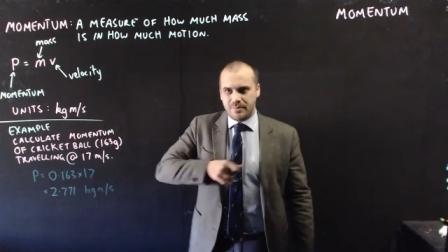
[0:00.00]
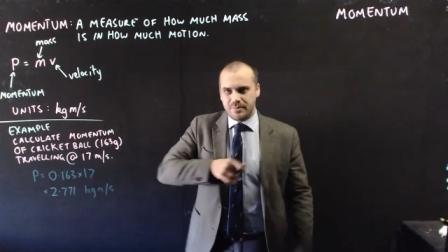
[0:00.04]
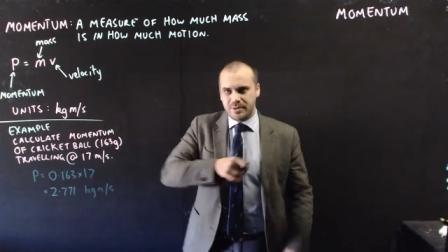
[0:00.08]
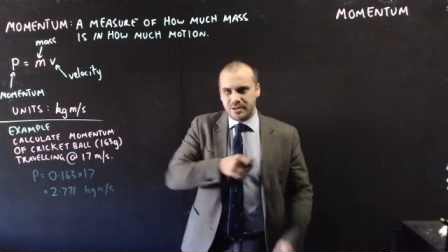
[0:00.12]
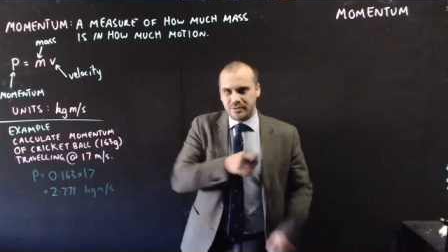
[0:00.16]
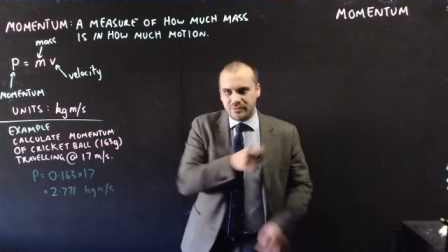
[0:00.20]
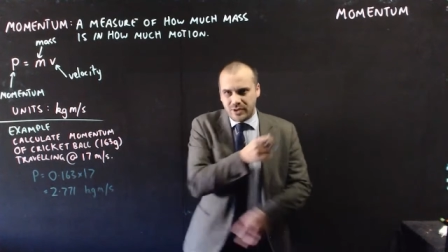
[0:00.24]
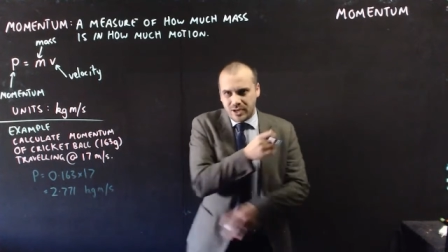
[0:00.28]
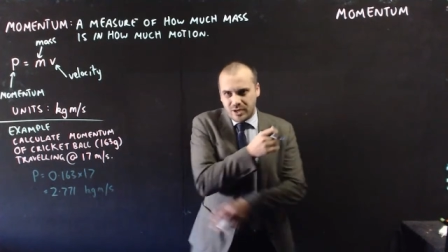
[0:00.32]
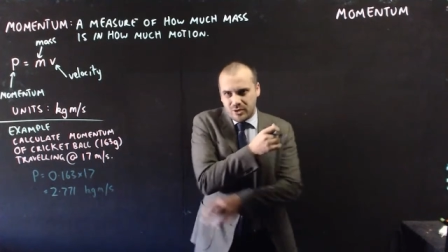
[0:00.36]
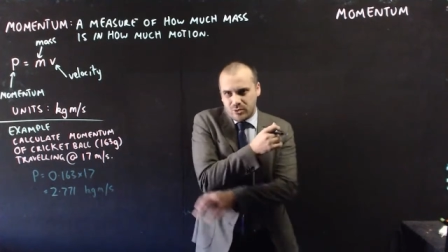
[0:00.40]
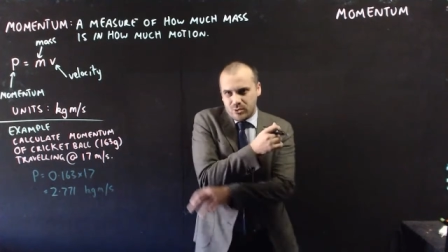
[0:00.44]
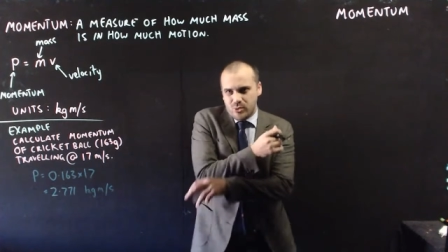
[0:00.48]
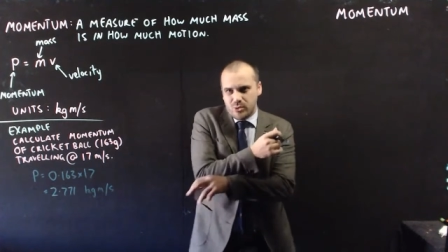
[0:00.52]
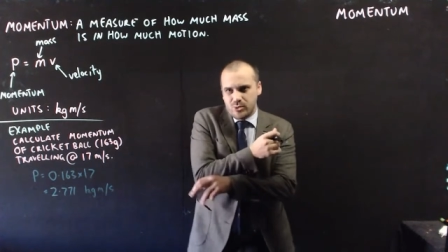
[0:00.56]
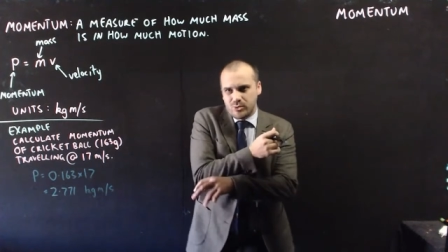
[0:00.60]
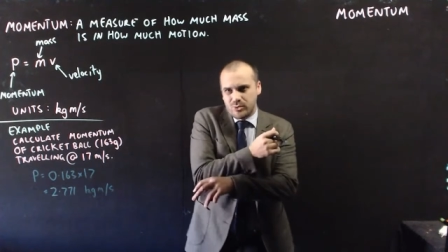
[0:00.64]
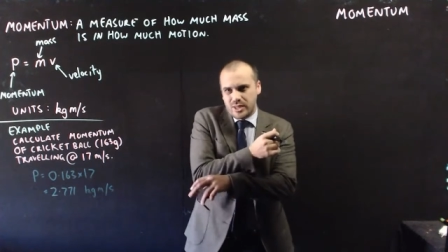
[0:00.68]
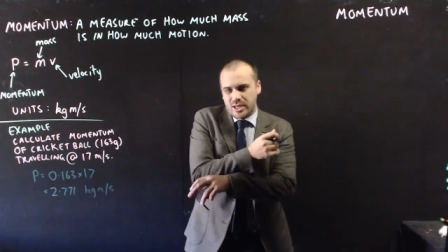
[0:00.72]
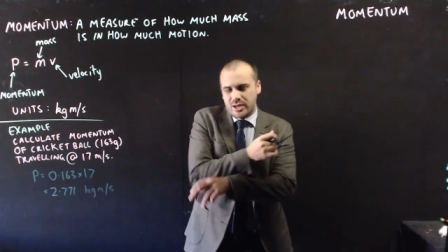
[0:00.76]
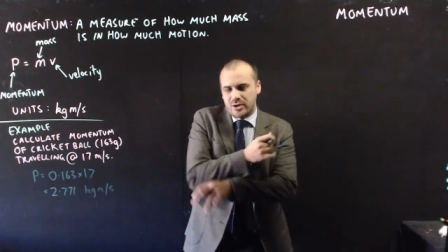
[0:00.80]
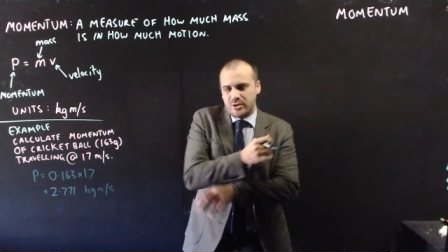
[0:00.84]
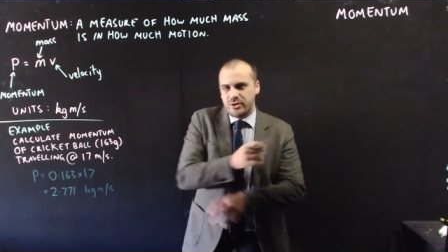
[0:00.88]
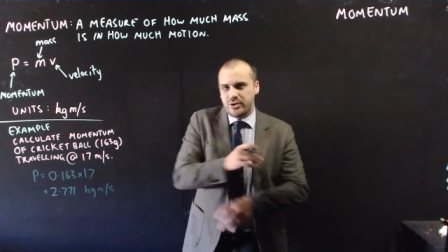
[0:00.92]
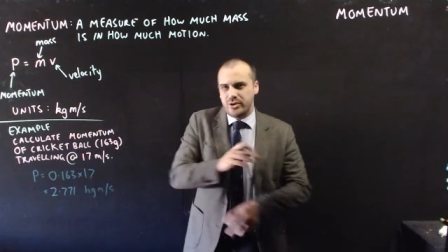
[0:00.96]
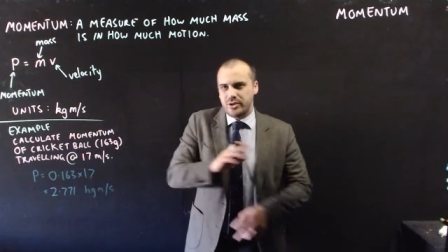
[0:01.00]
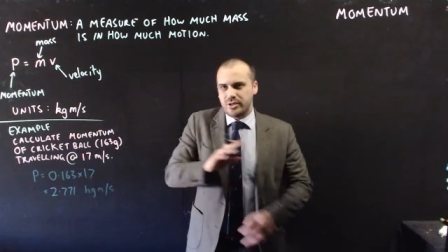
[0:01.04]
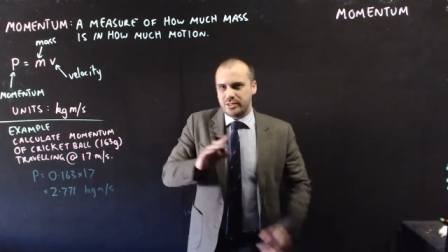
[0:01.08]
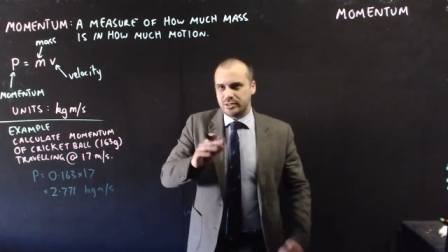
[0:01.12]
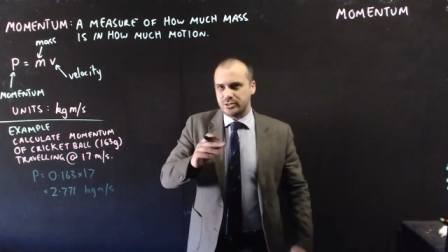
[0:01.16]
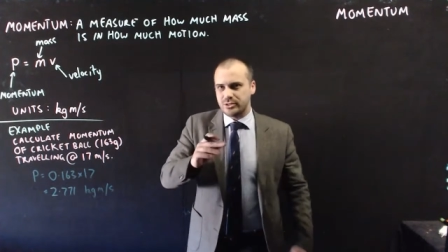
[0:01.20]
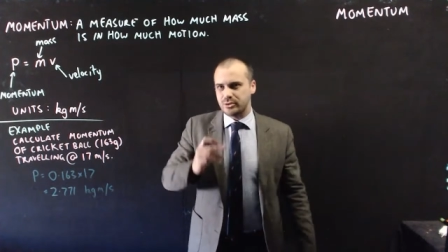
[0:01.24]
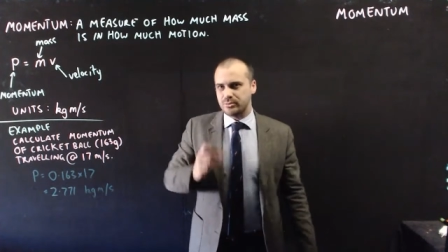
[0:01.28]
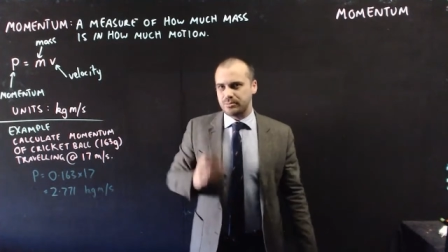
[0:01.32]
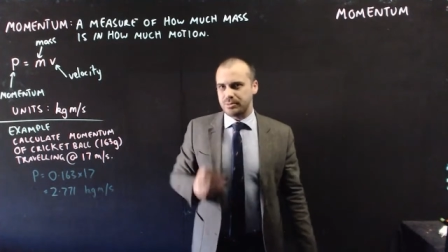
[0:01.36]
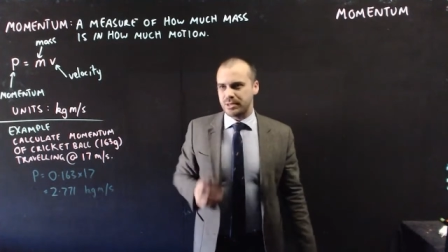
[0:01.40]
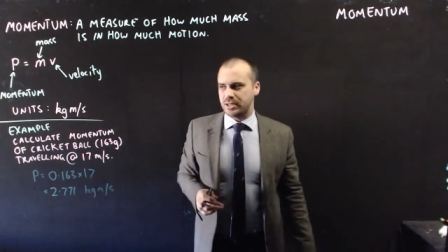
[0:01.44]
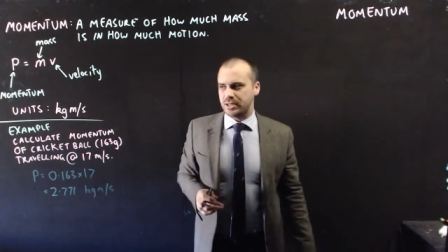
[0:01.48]
a bit of a, oh, that hurt a
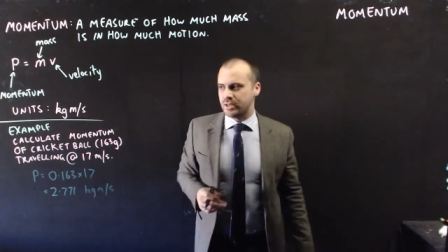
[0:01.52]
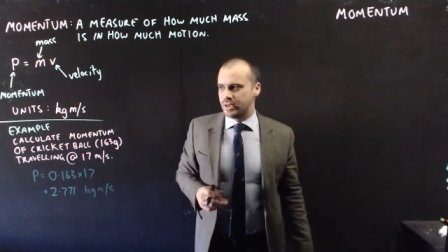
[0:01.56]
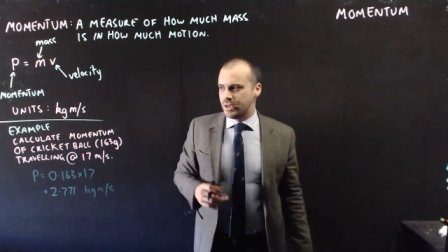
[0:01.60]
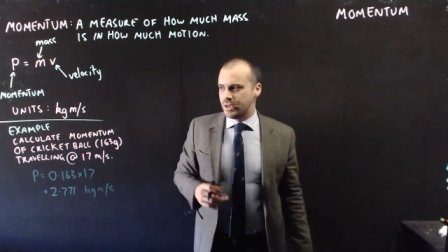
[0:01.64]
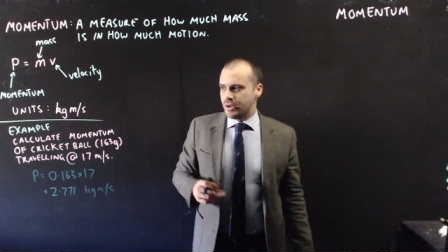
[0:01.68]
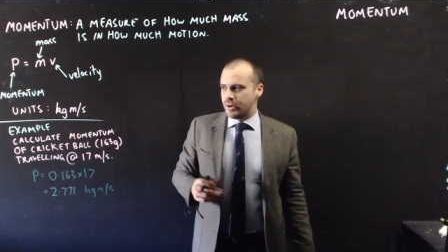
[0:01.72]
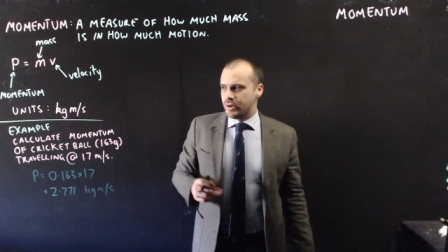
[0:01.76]
little bit.